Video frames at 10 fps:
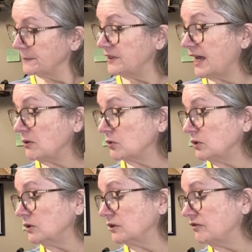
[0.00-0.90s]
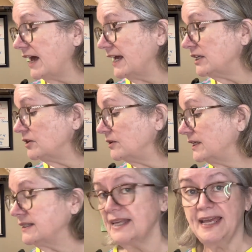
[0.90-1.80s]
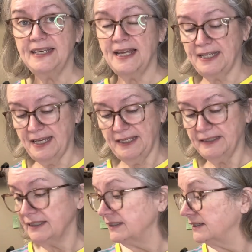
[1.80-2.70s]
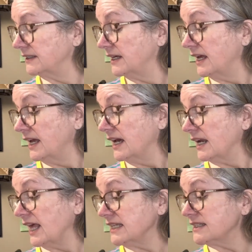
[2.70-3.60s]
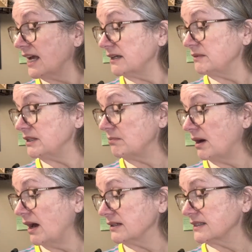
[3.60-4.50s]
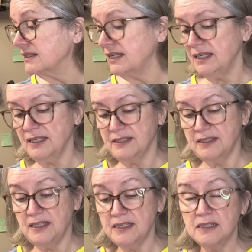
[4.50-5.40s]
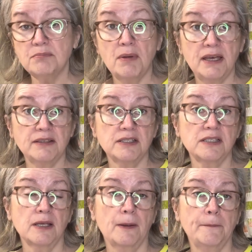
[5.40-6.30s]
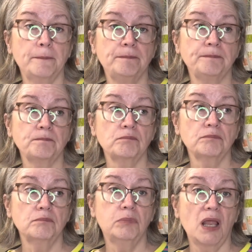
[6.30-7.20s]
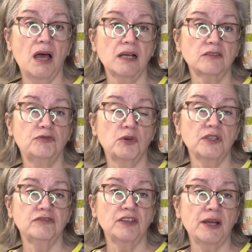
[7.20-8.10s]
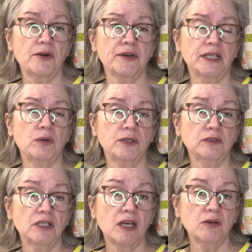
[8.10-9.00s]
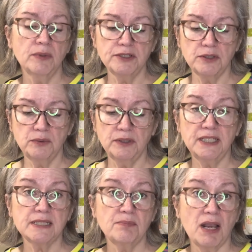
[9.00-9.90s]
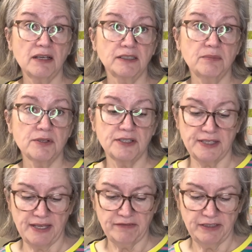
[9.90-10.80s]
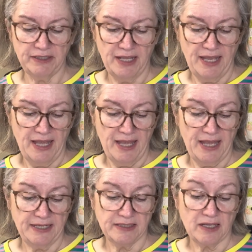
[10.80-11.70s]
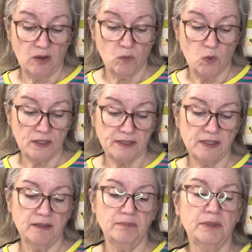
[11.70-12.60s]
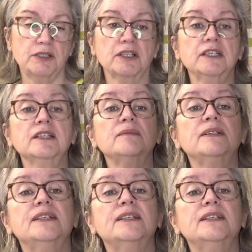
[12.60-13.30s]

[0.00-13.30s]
That ruler value is $8.98. Last item in the box is this month's block for the flowering quilt along we're doing. It's block number 7, and it's called What's Up Buttercup.